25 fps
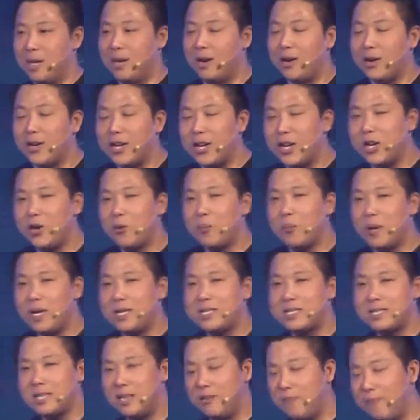a lot of
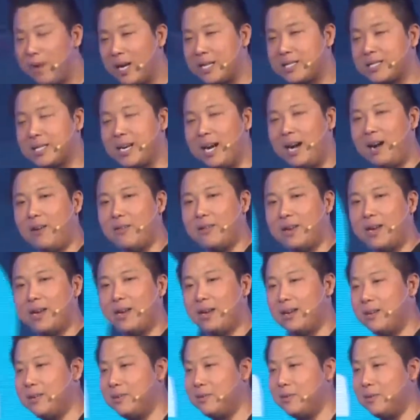newbies investors out
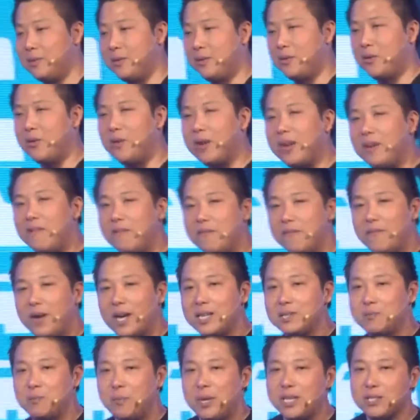there who
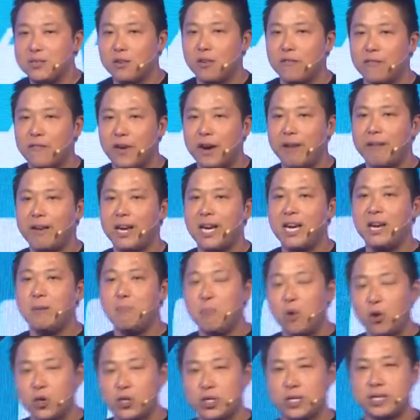invest based on very
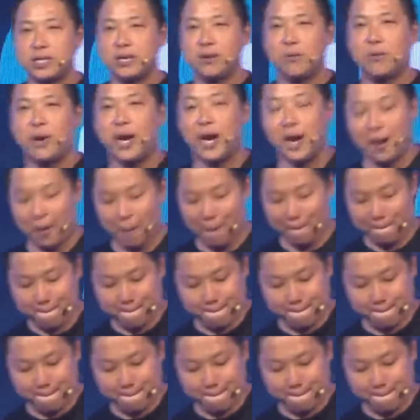emotional way.